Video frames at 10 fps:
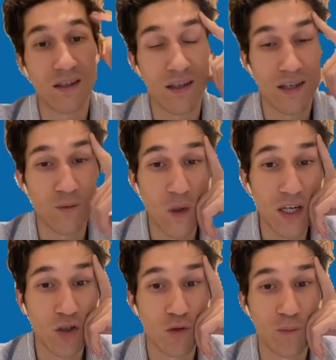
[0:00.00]
And where
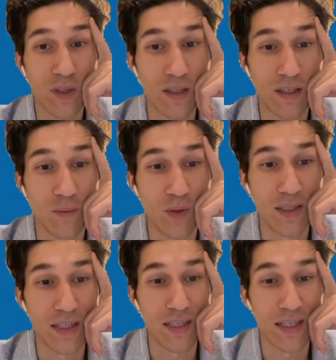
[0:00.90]
I should be
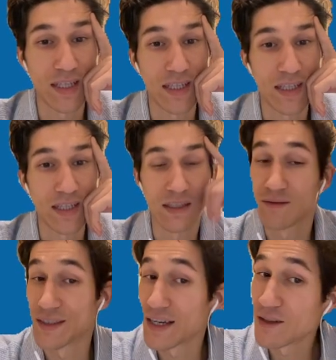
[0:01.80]
building city even, I